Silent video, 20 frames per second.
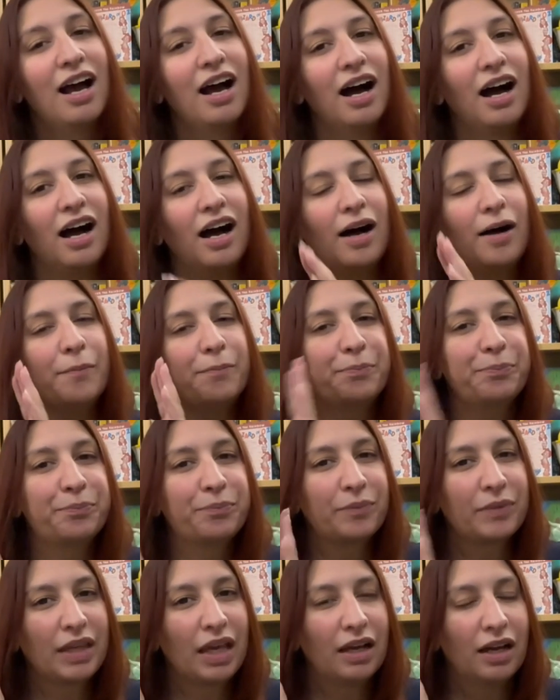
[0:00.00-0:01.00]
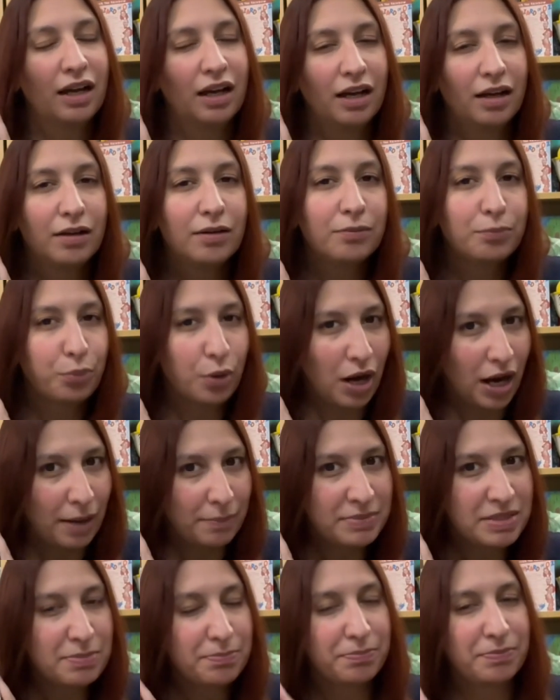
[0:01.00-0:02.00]

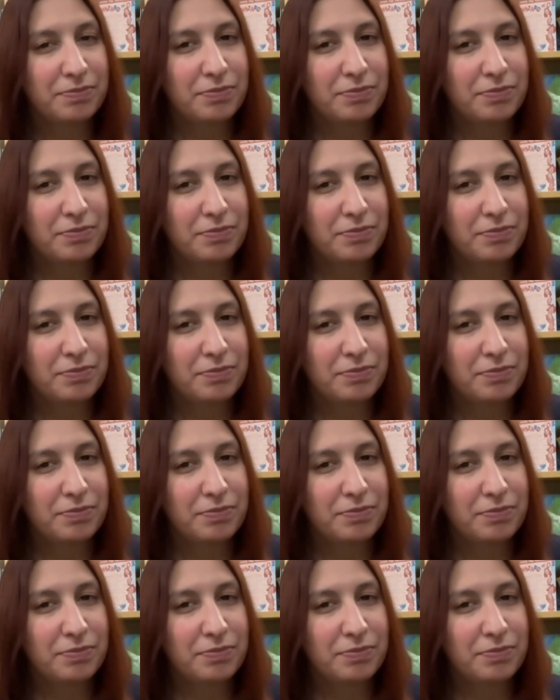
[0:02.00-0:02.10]
prompt,